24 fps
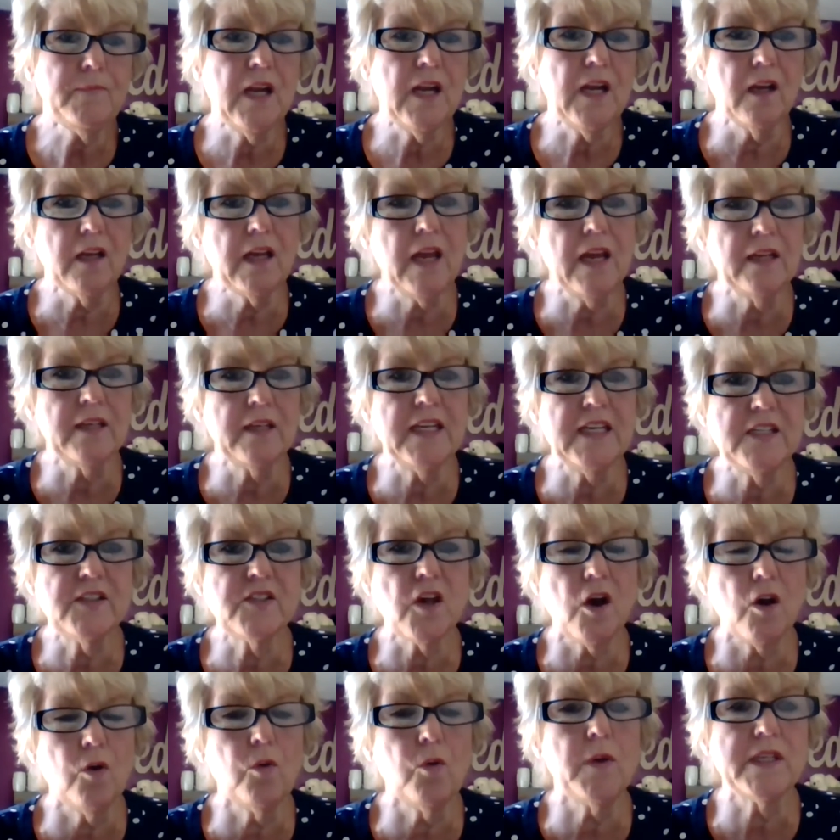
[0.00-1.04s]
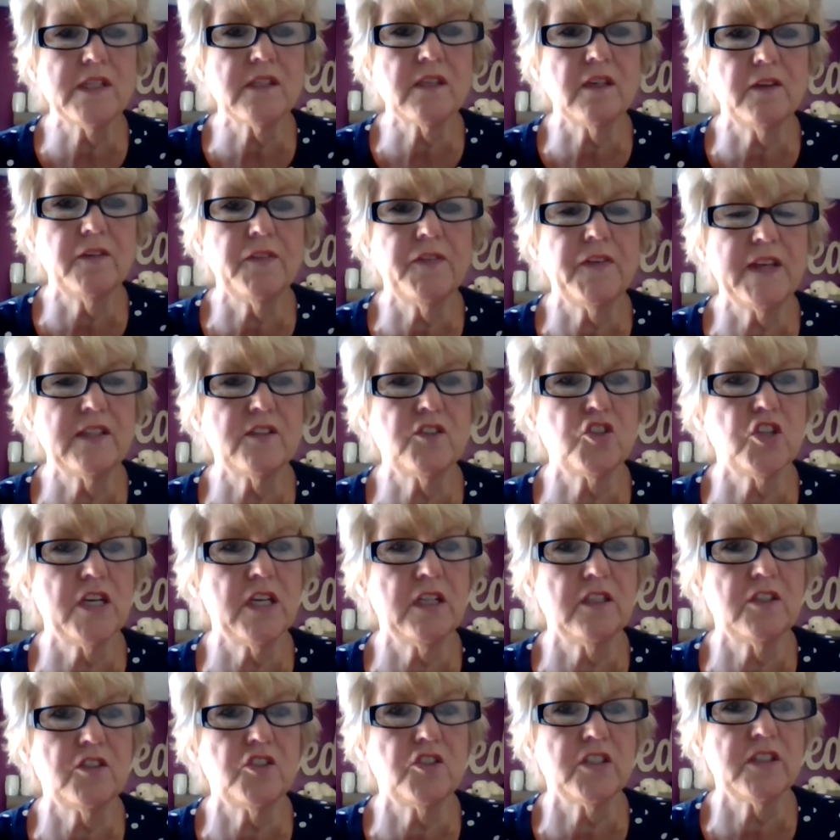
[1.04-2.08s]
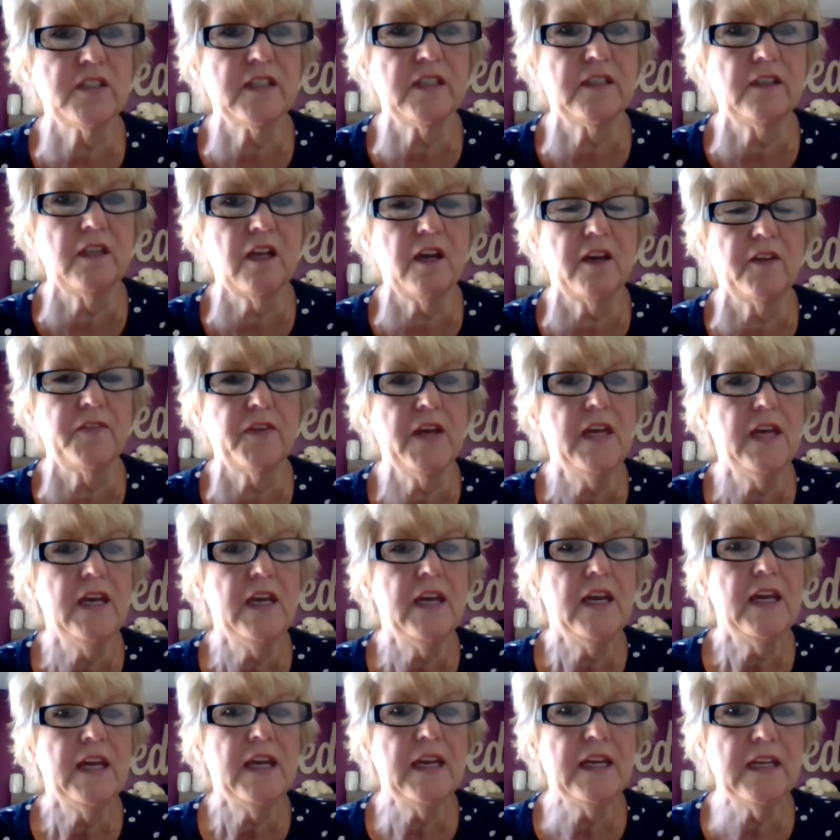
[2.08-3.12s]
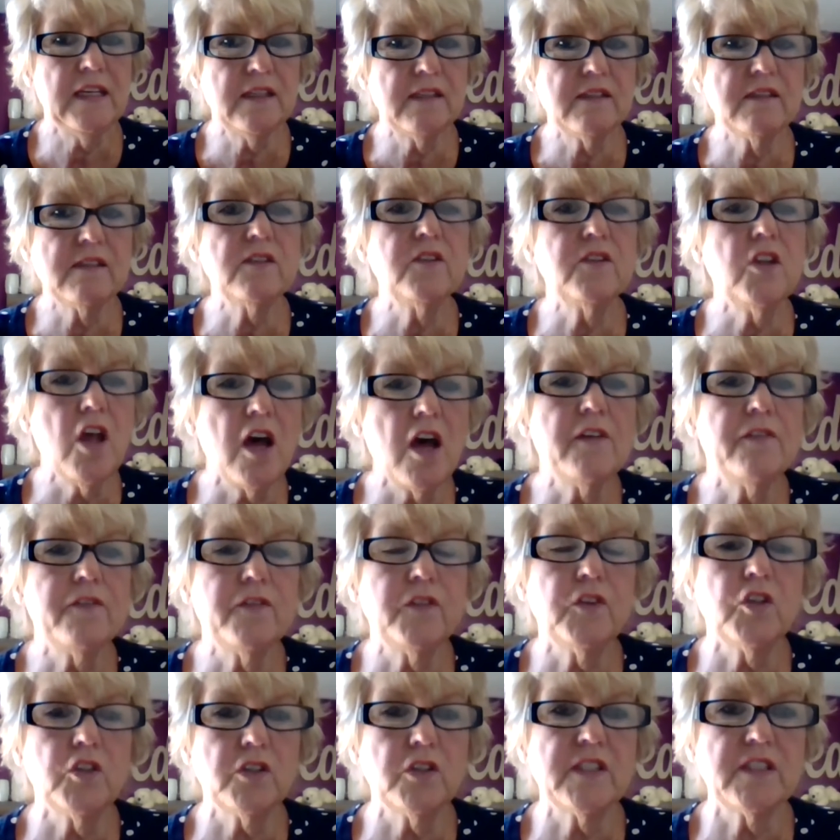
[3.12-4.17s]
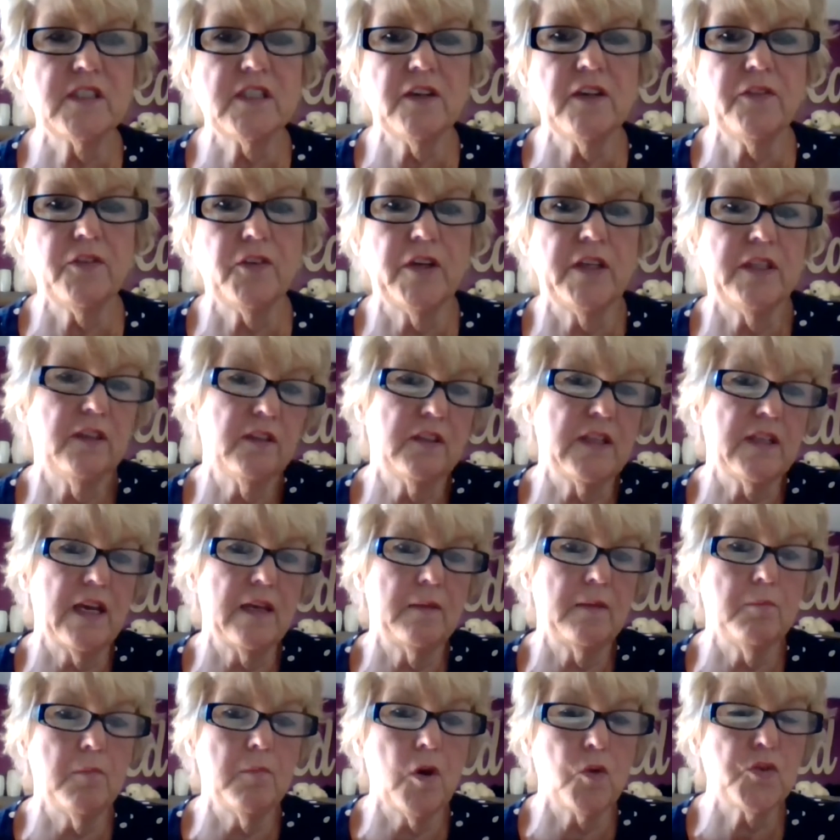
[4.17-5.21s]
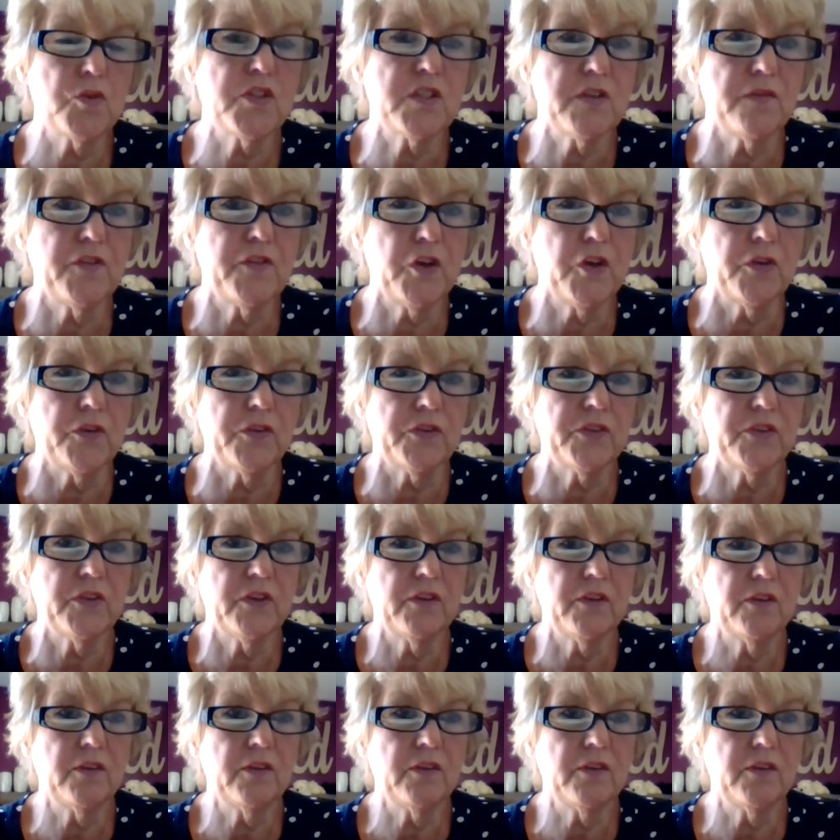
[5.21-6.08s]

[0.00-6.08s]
again, he's always going to face challenges in life. His life looks different than most of yours.